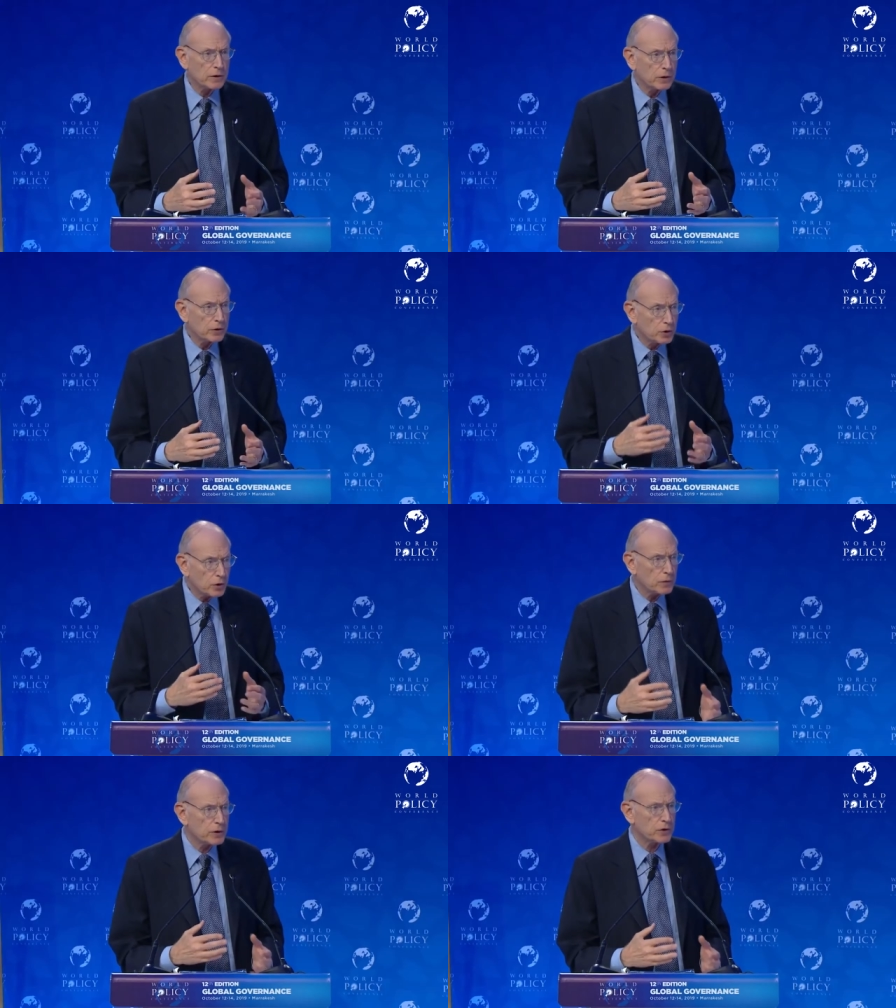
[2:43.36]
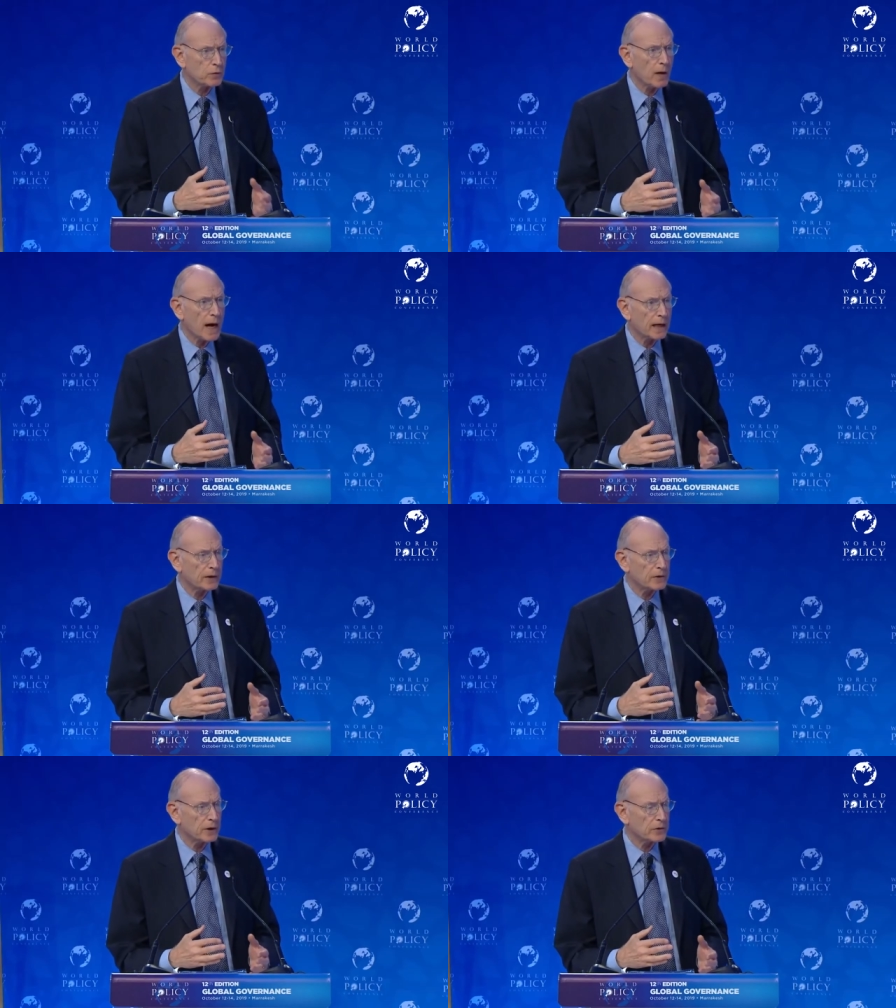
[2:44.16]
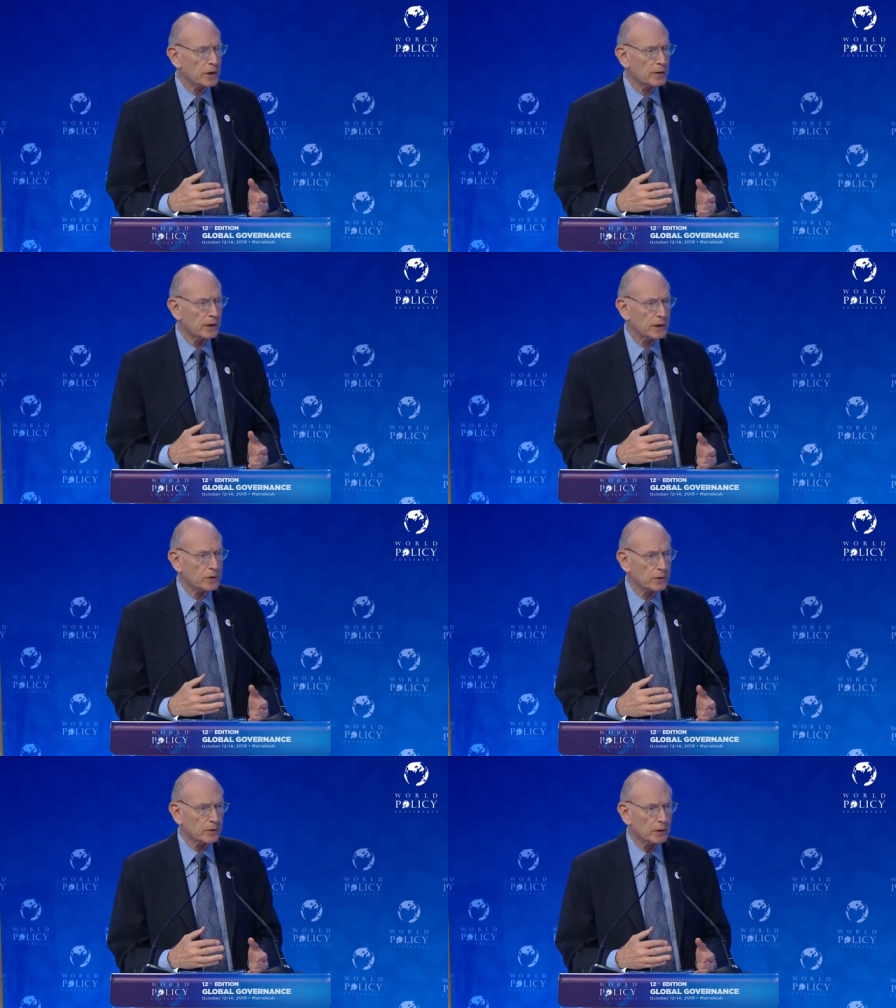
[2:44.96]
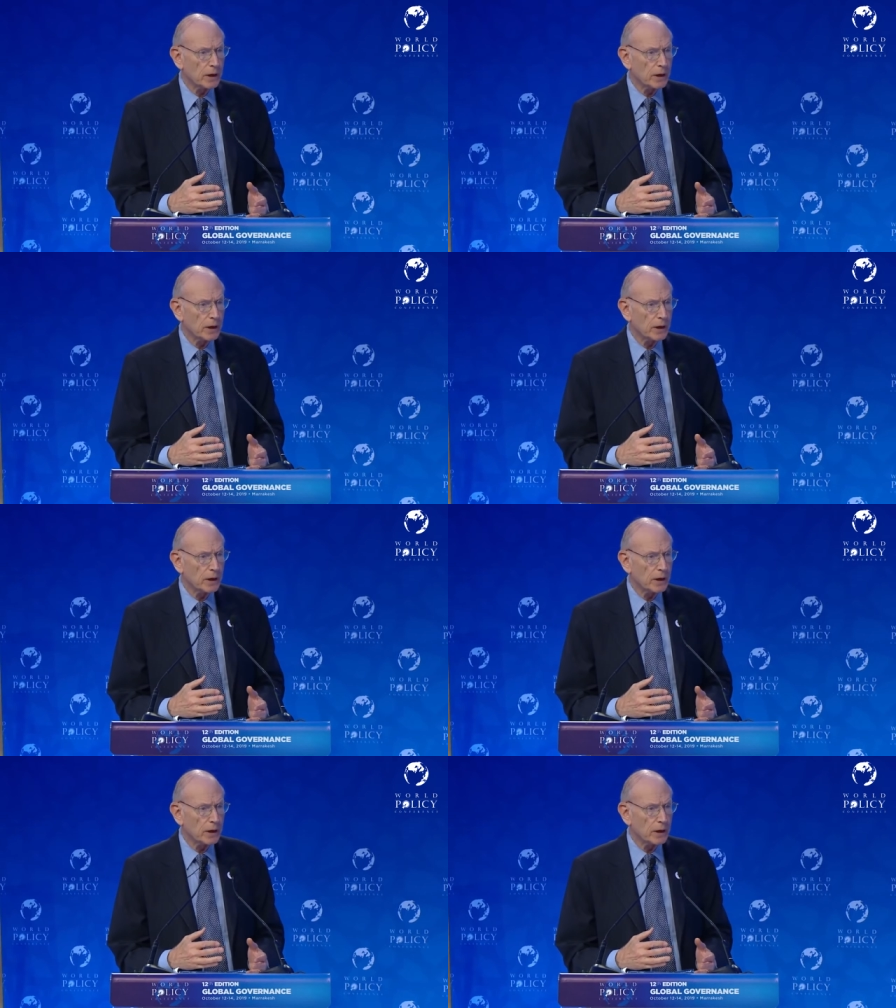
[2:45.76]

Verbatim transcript: shoots its rockets at southern Israel